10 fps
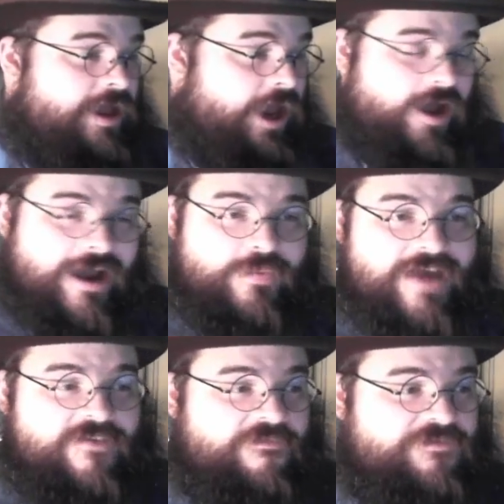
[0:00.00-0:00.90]
All right, we
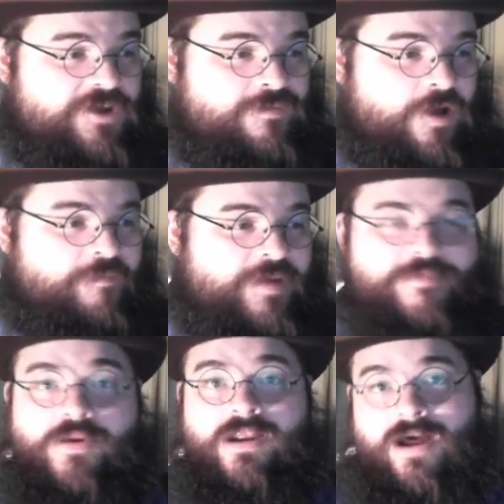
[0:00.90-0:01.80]
have a few more
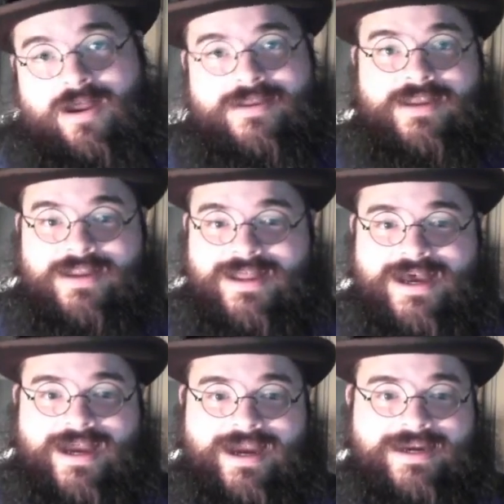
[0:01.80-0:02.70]
people on the
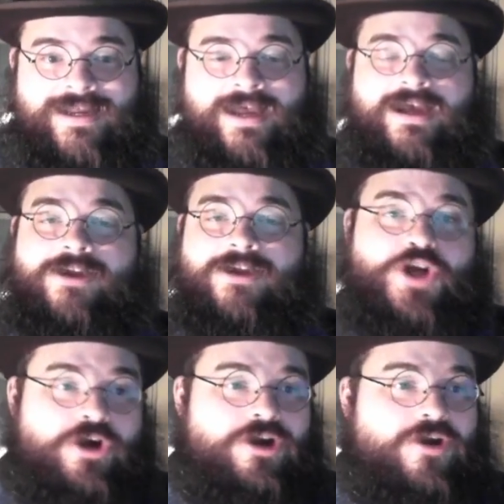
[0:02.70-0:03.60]
line. El
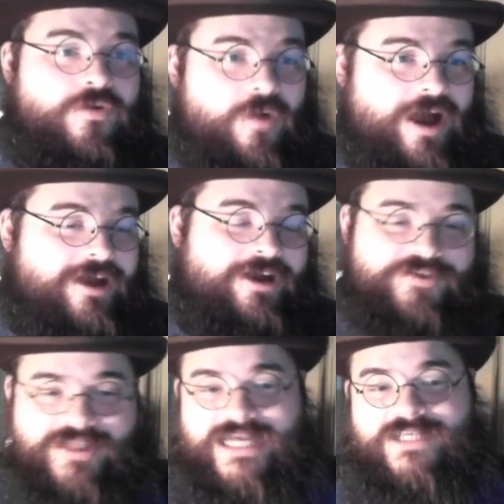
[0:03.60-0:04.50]
Toro Guaco,
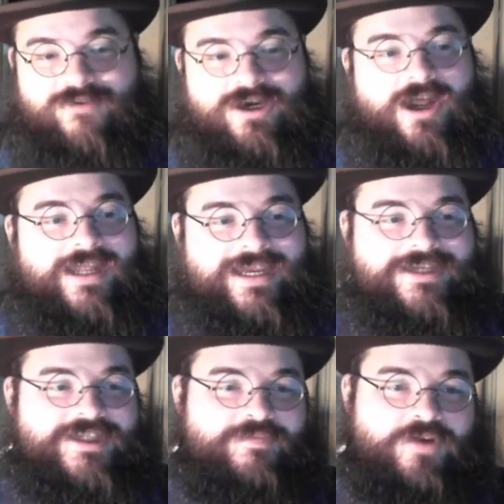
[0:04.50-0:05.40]
thanks for calling
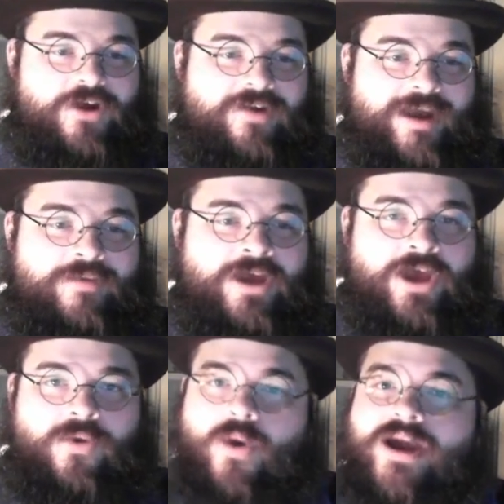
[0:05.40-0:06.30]
into the program.
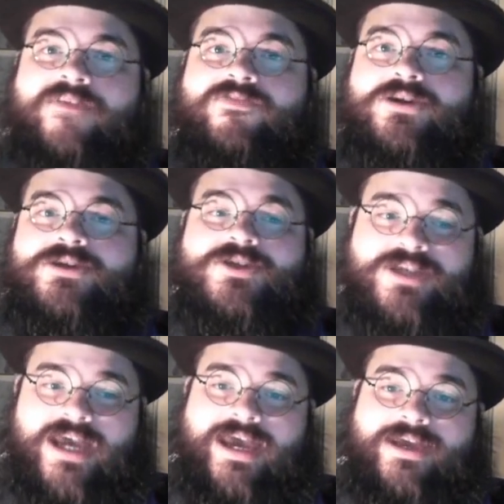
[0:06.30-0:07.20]
What have you to
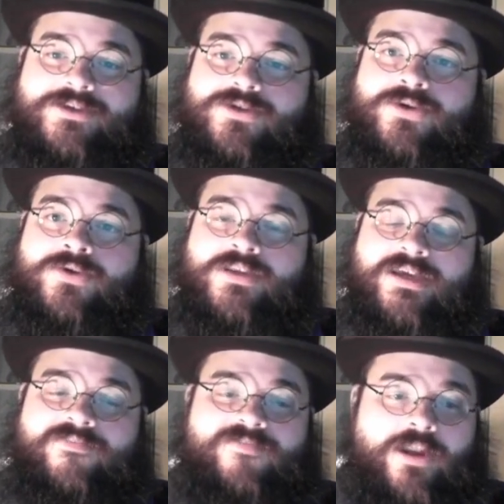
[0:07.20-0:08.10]
say to
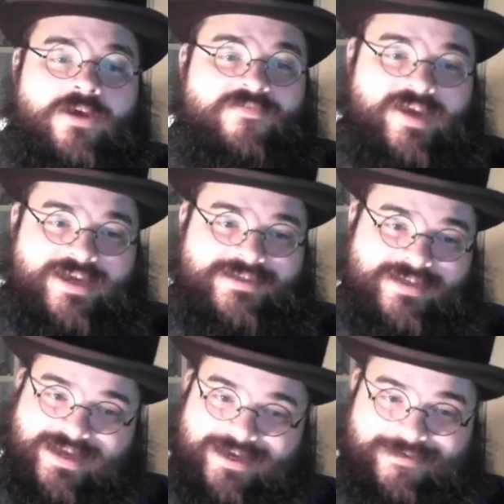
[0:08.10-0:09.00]
the fellow fans
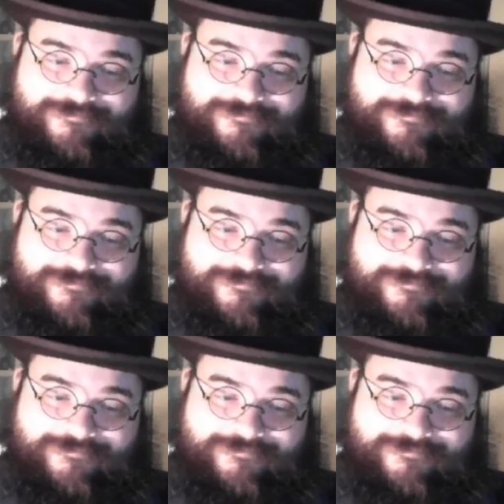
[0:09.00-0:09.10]
today?